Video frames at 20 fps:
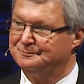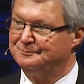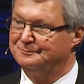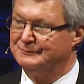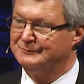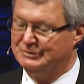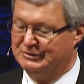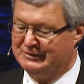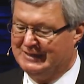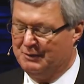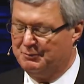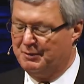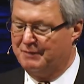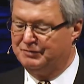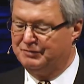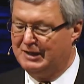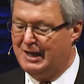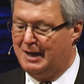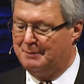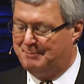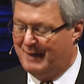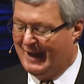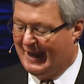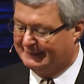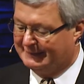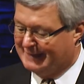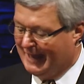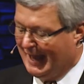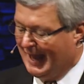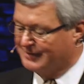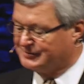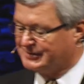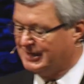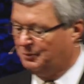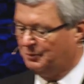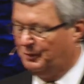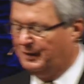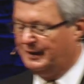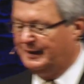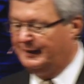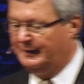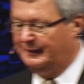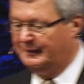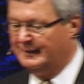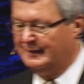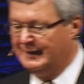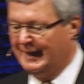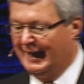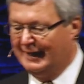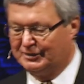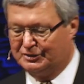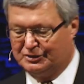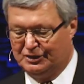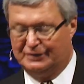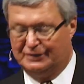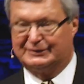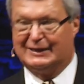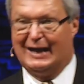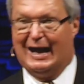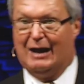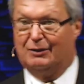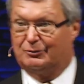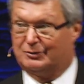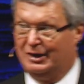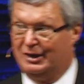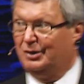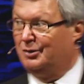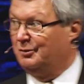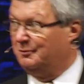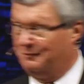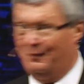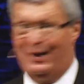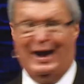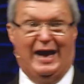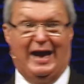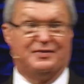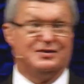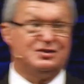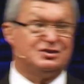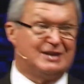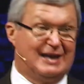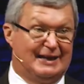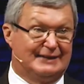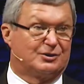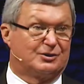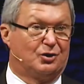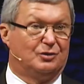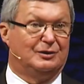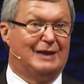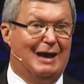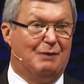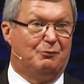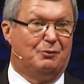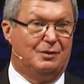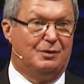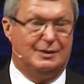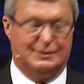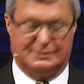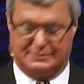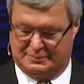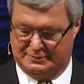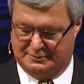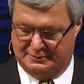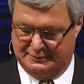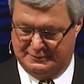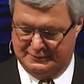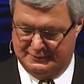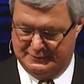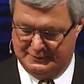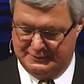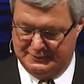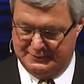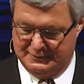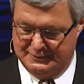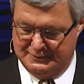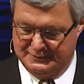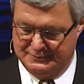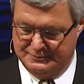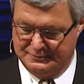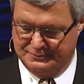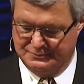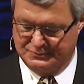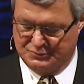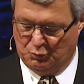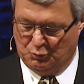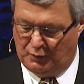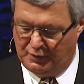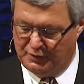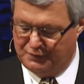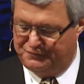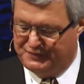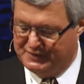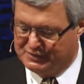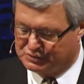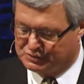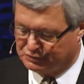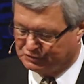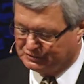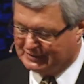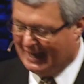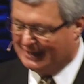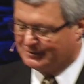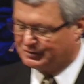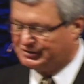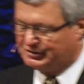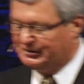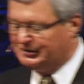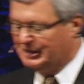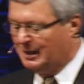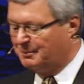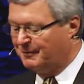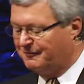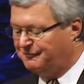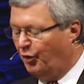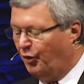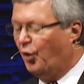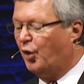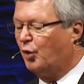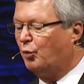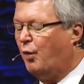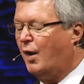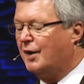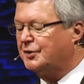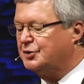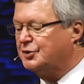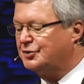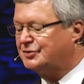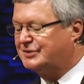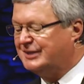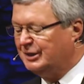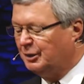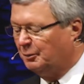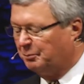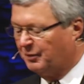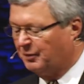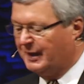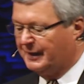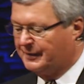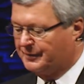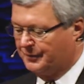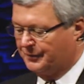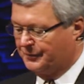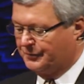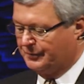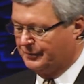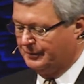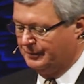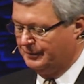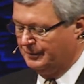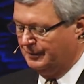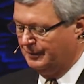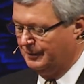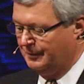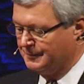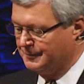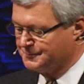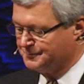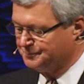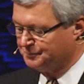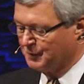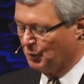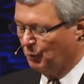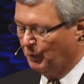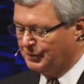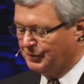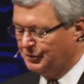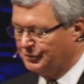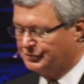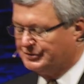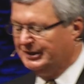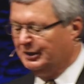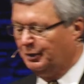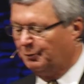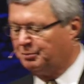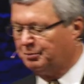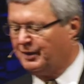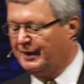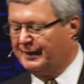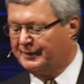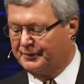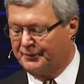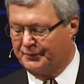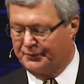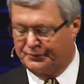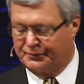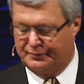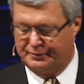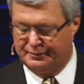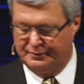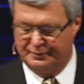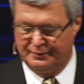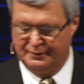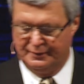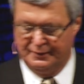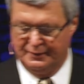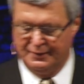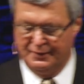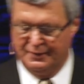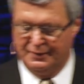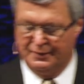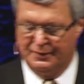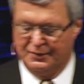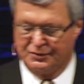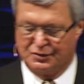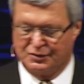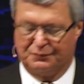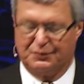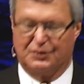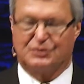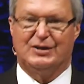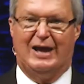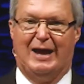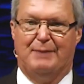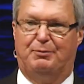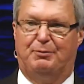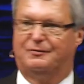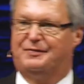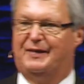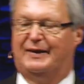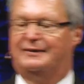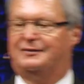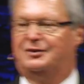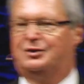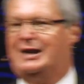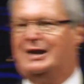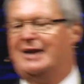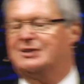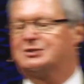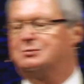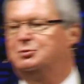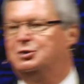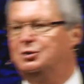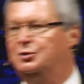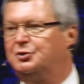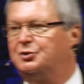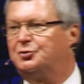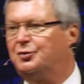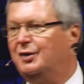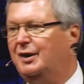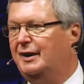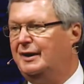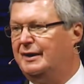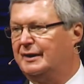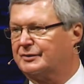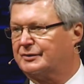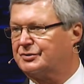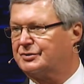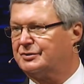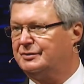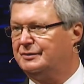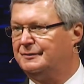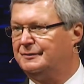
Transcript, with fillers: You can get rid of a lot of bad guys that way, and a good guy will go, wow, this kind of girl I want. So, what are your physical standards? Then, number four, what are your deal breakers? What are your deal breakers? So, for example, if they, you catch them doing drugs,